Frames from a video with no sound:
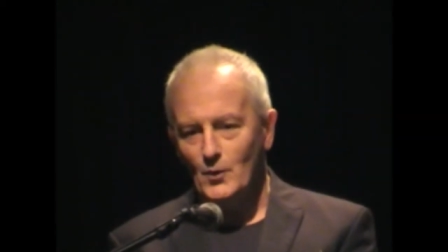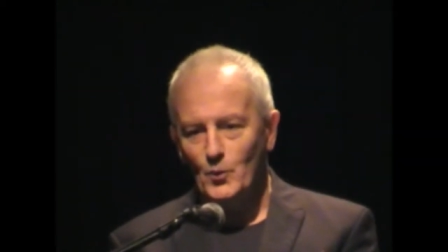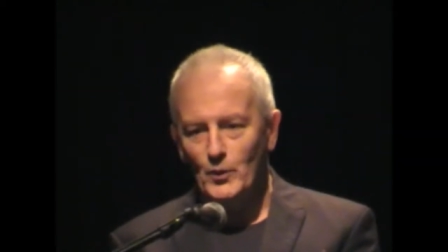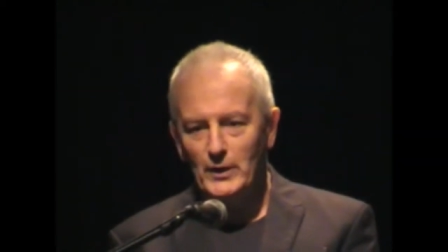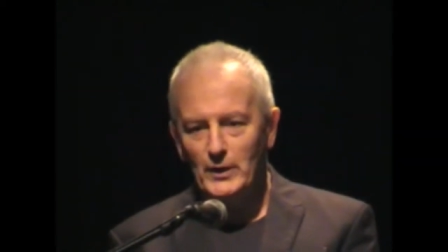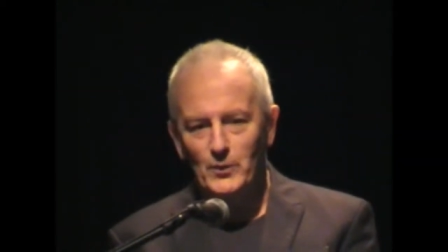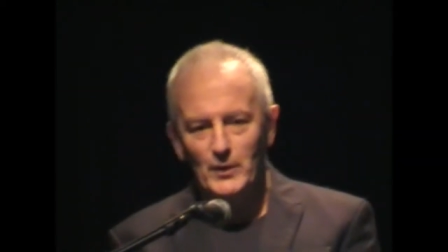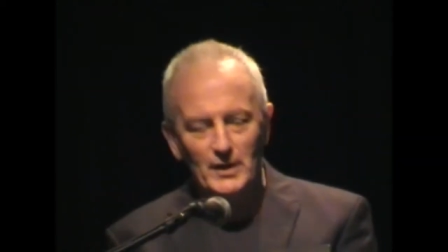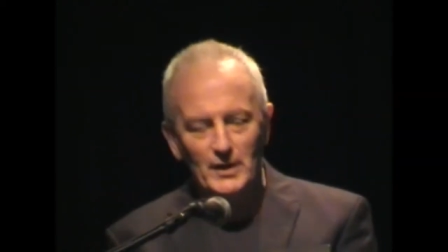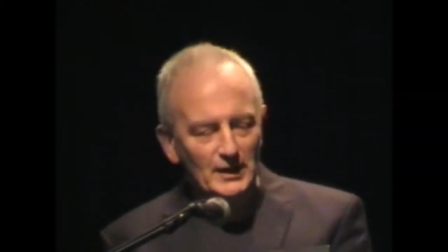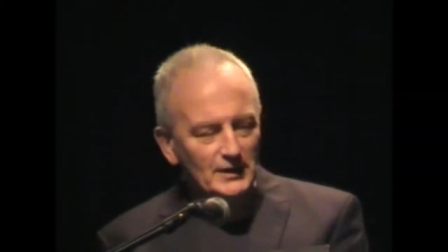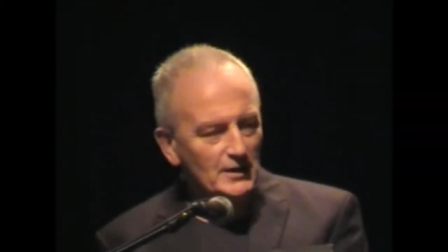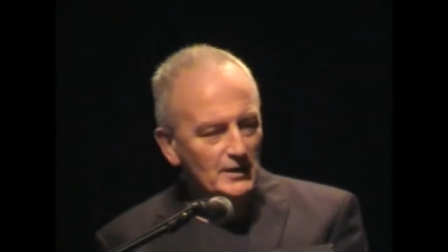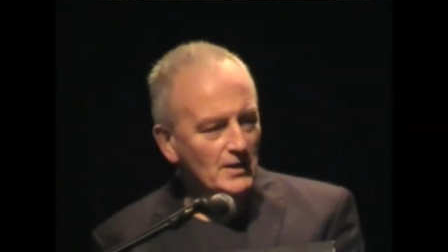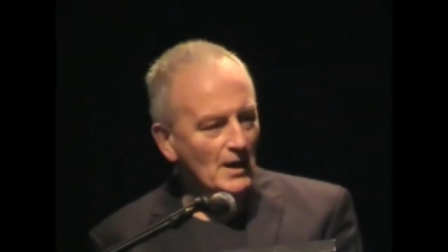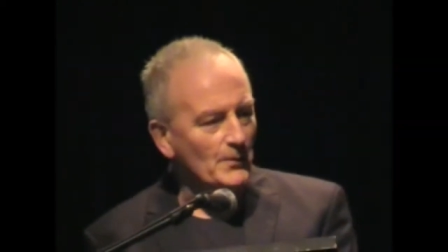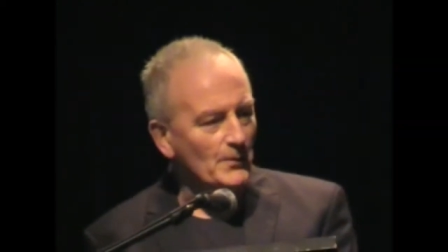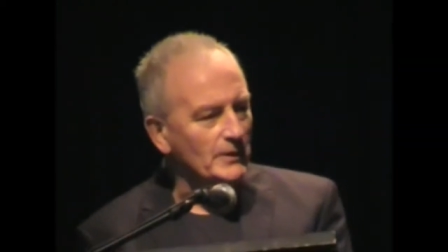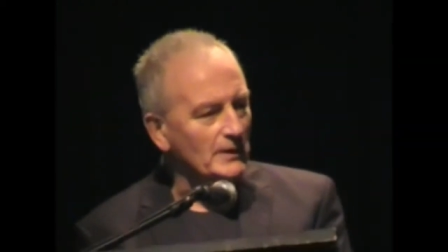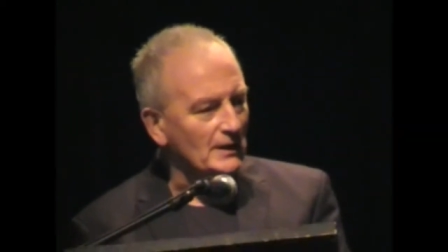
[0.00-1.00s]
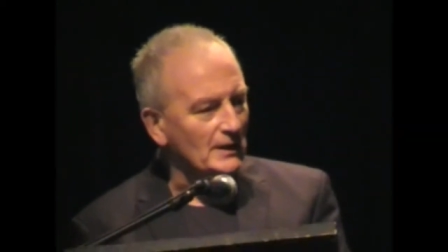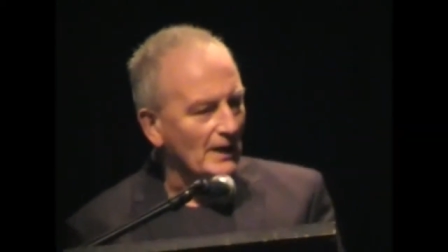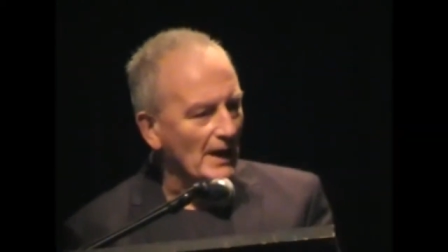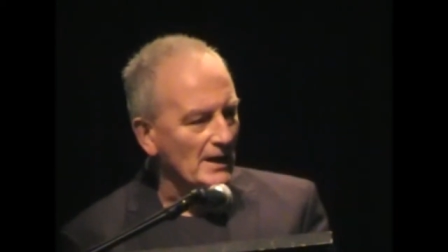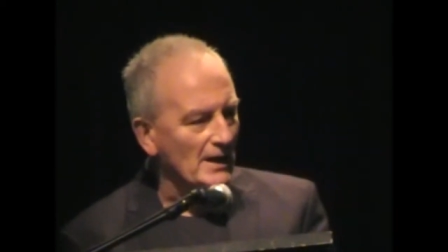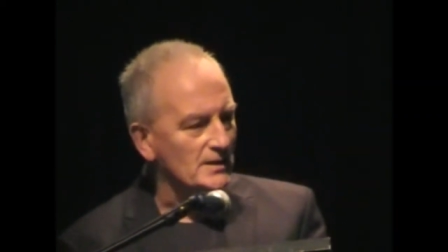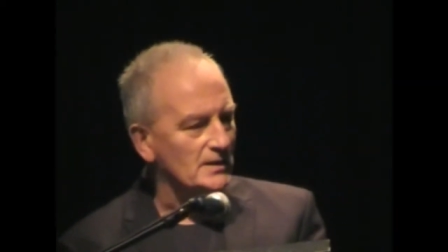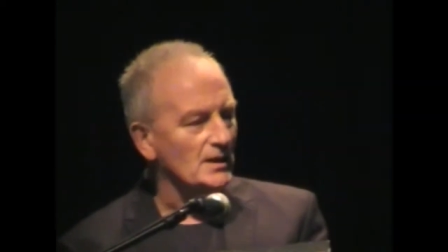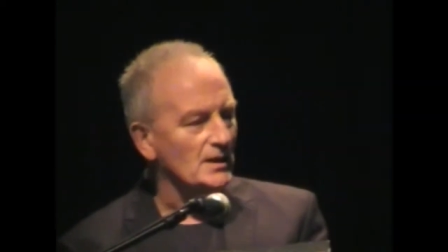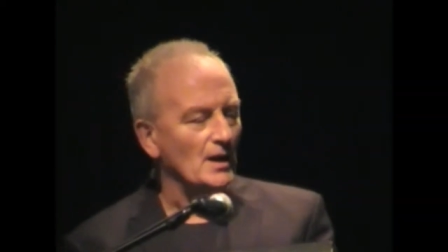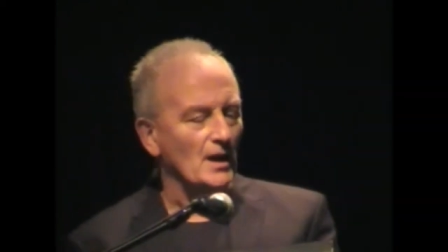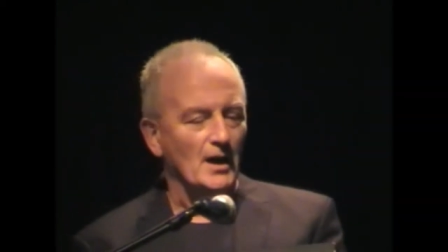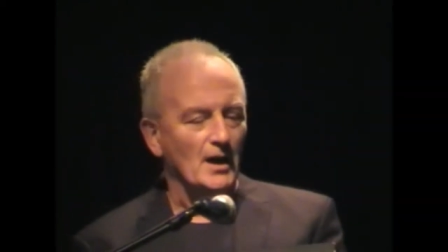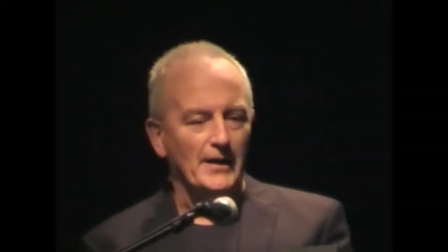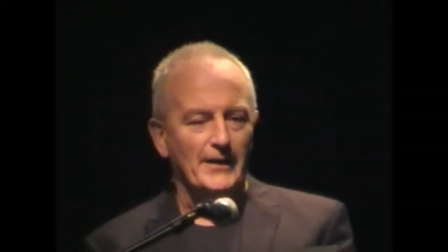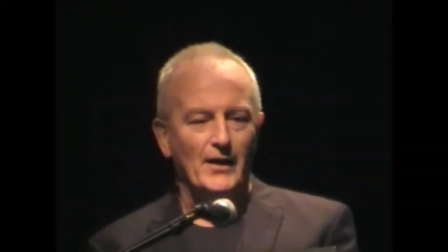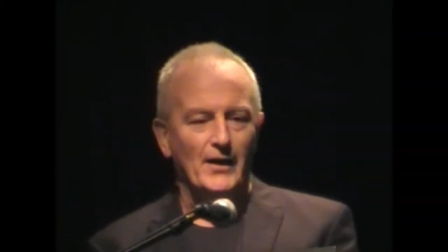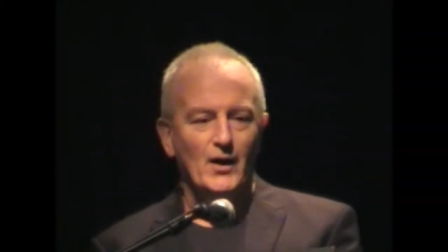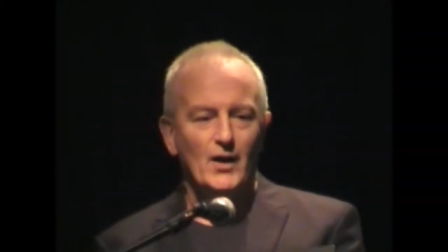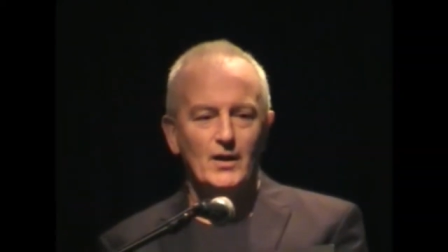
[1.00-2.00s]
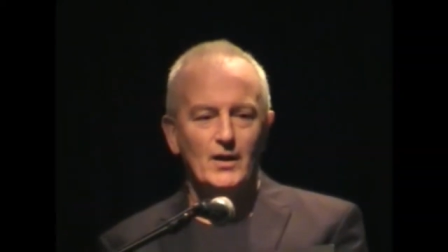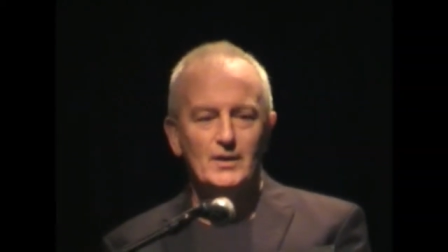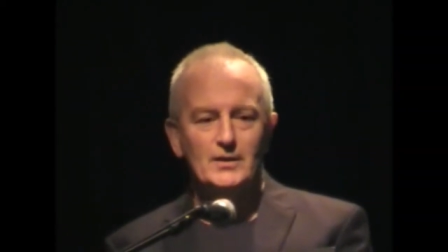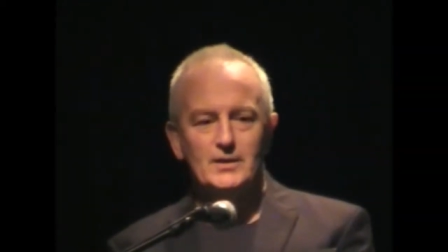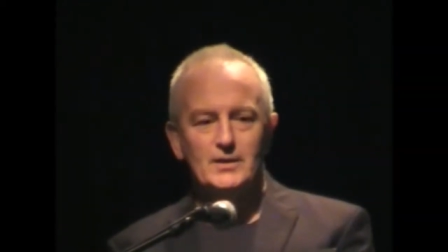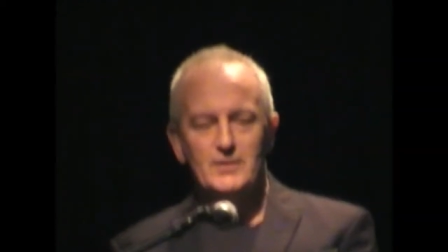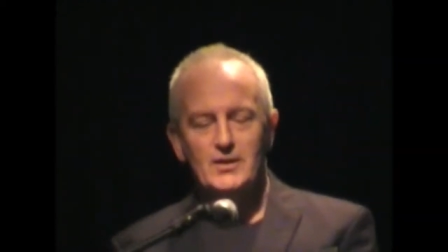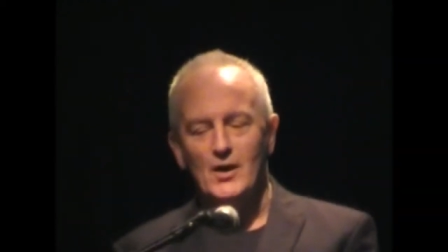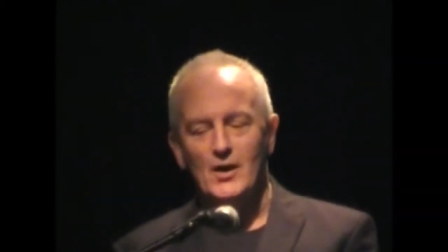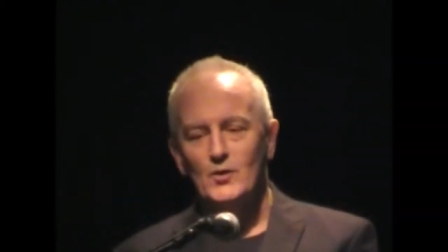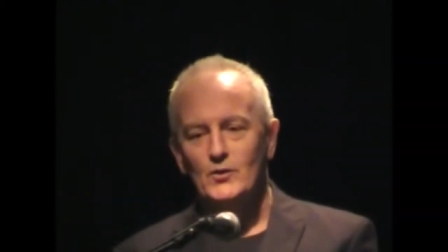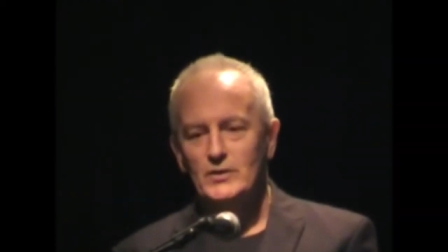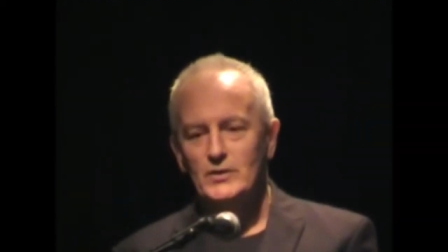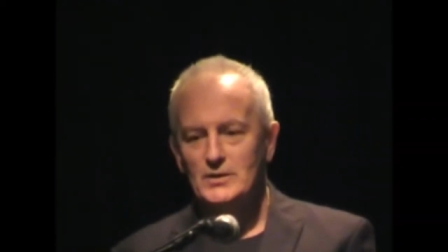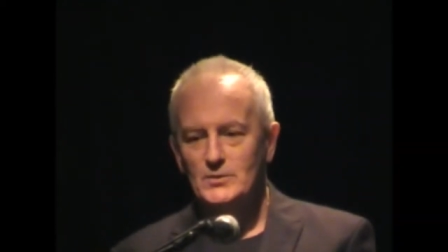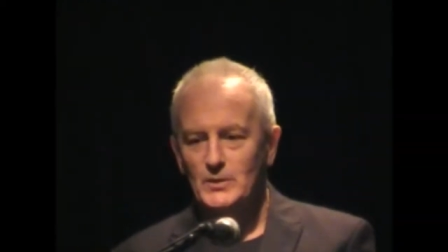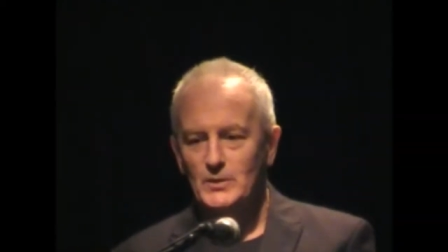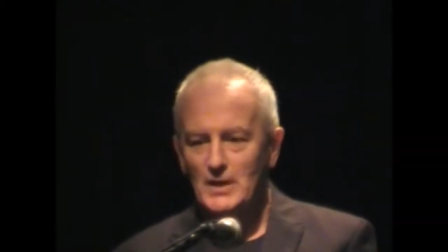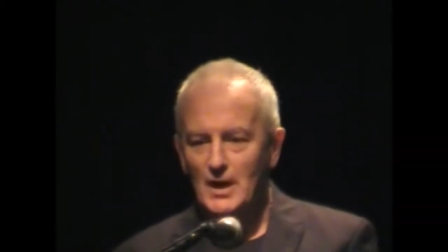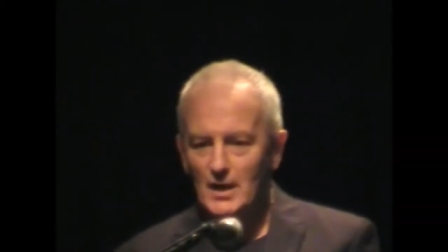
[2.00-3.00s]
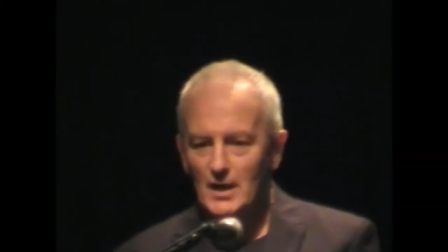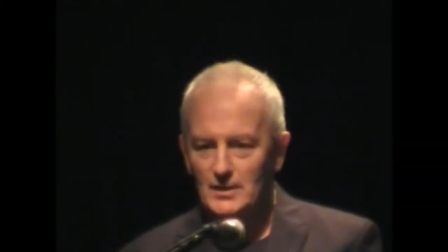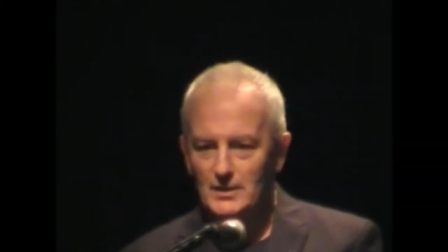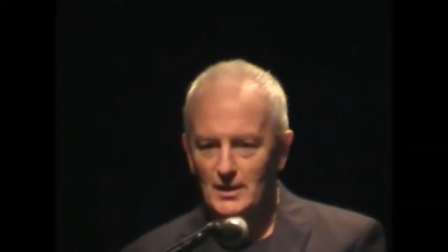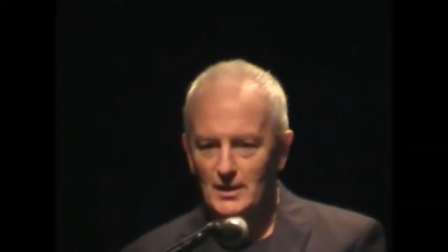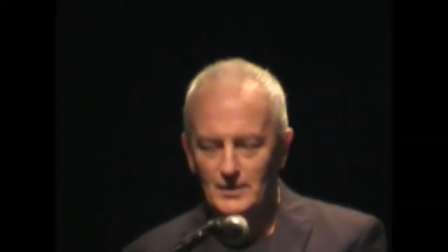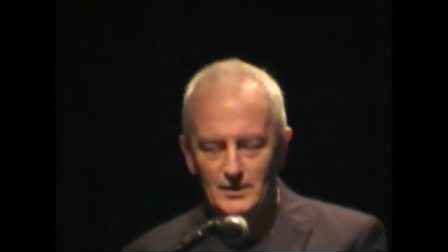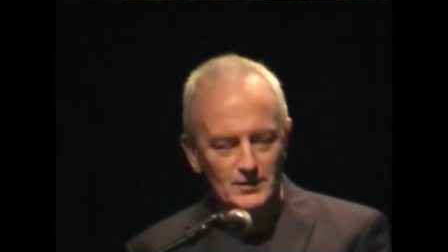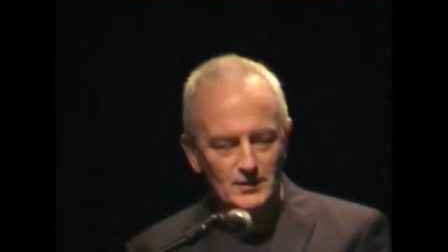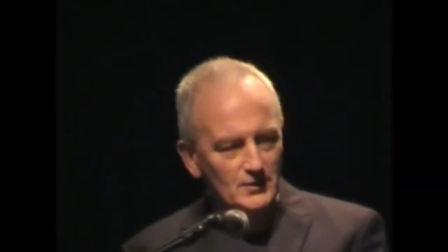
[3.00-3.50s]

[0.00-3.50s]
We were at the top of the class, and all the townies with all their